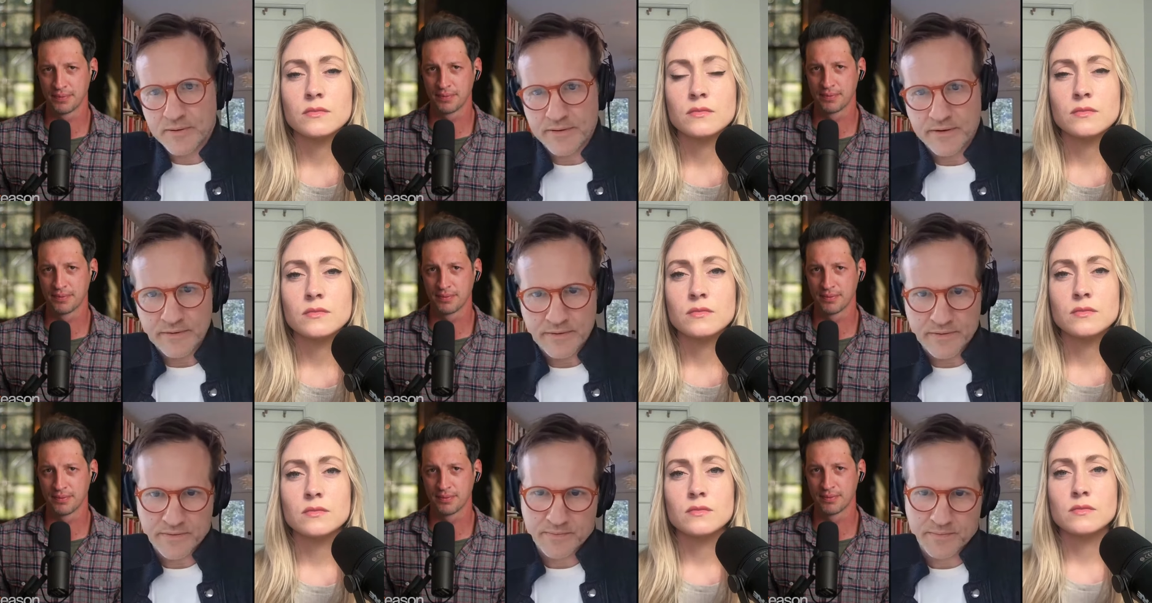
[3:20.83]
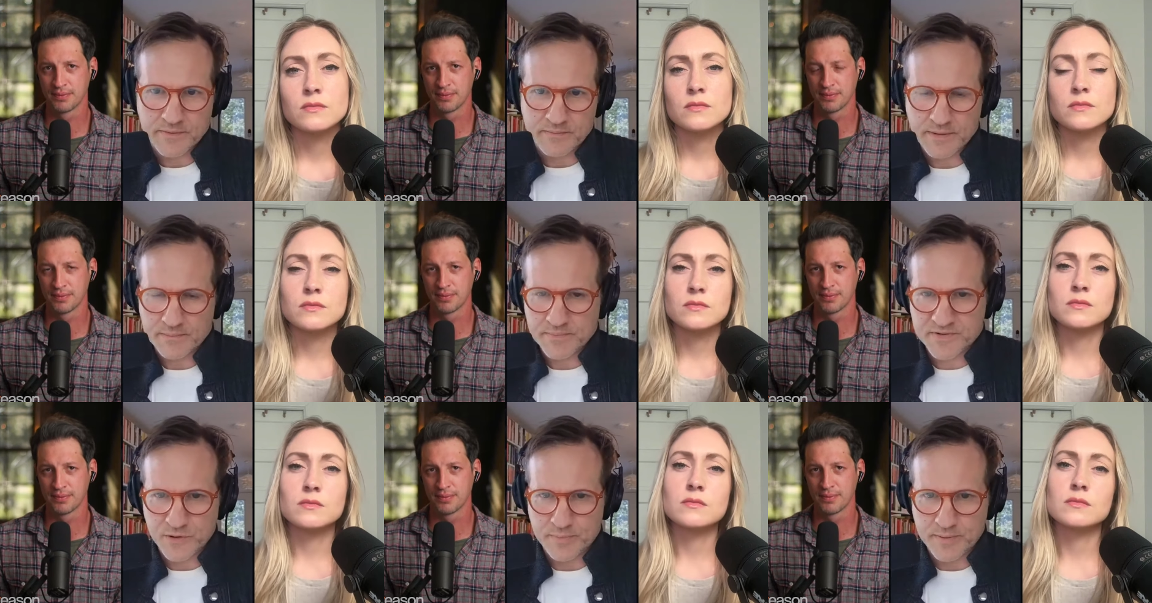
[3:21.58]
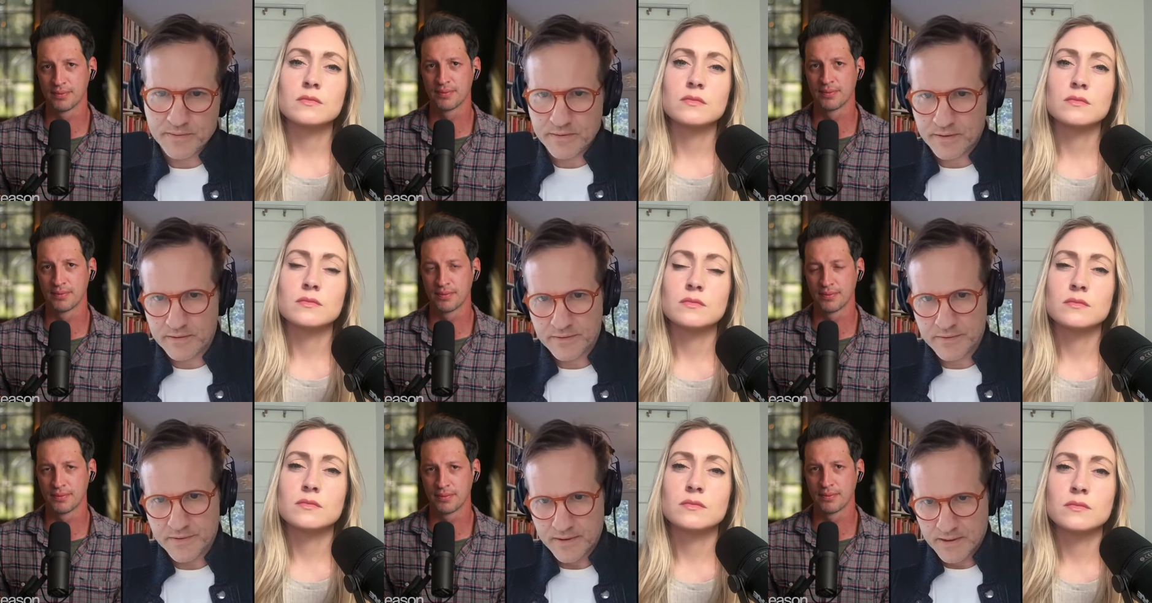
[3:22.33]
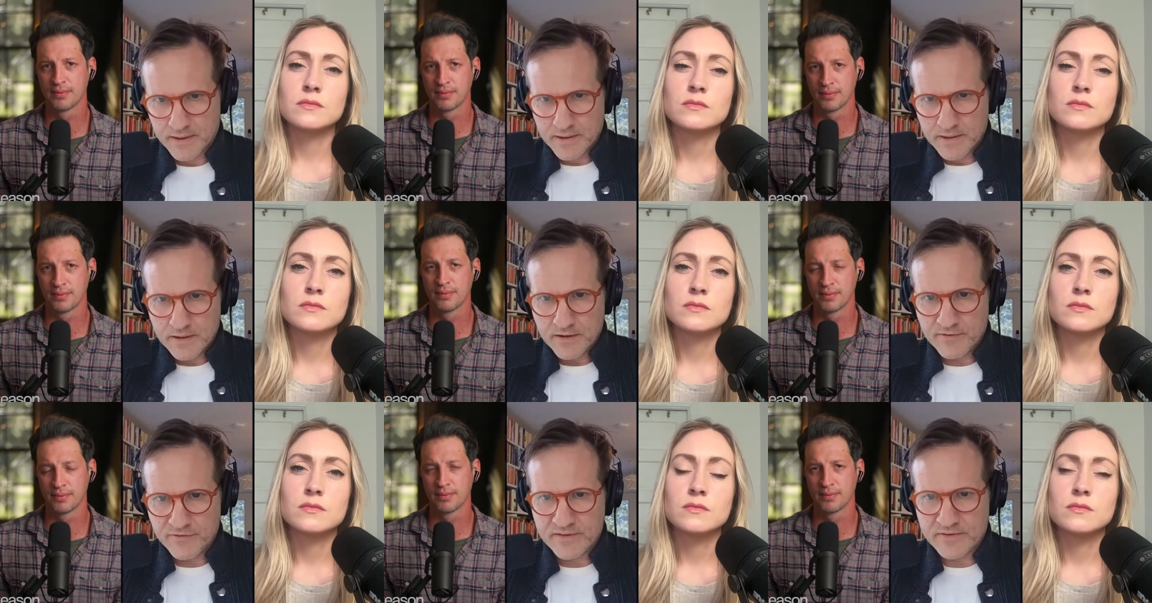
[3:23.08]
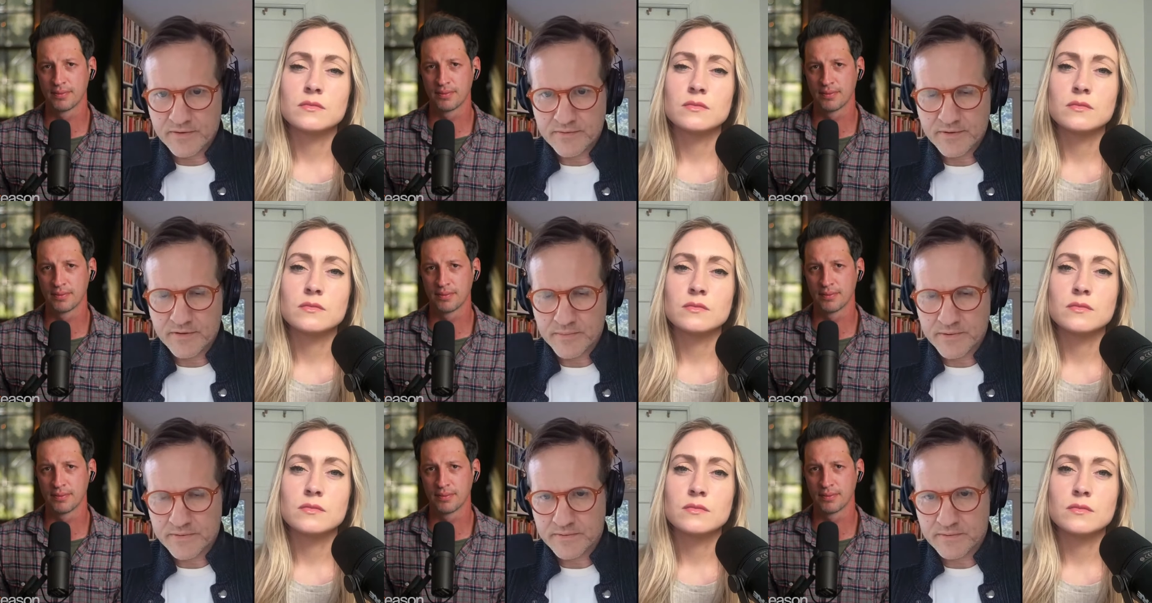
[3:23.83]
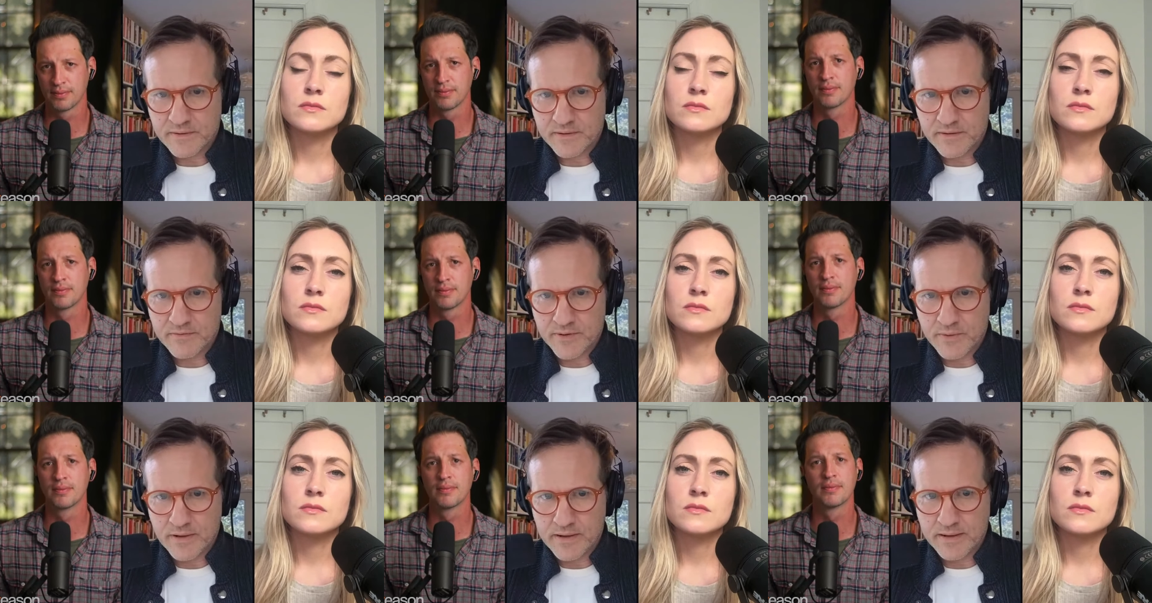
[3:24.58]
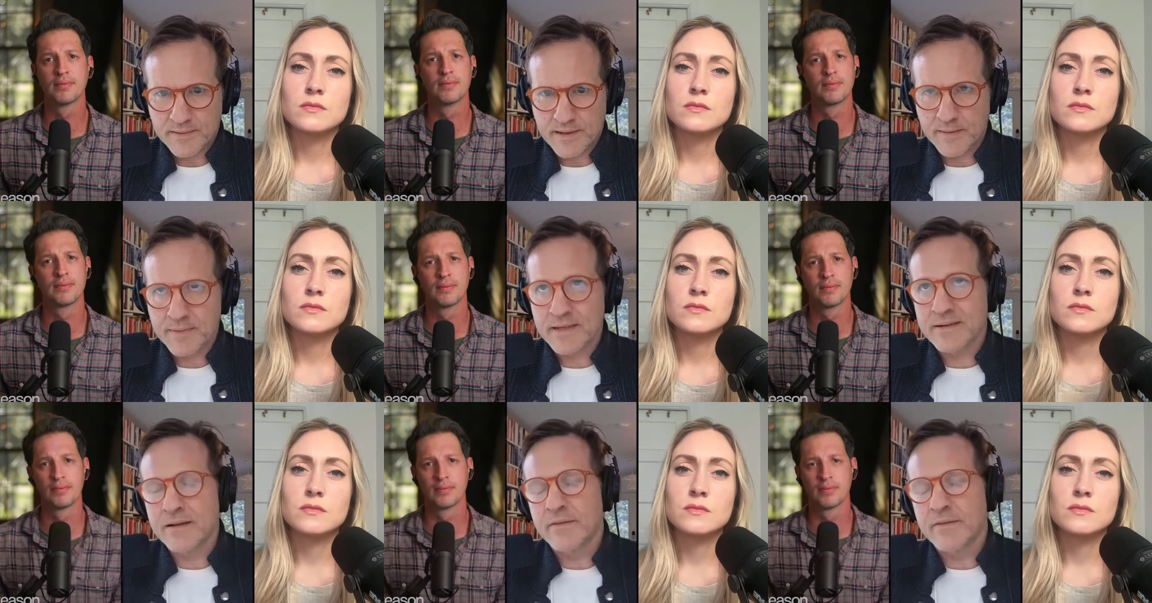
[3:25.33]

Speaker 1: there is uh, stupid and offensive in almost every way. I mean,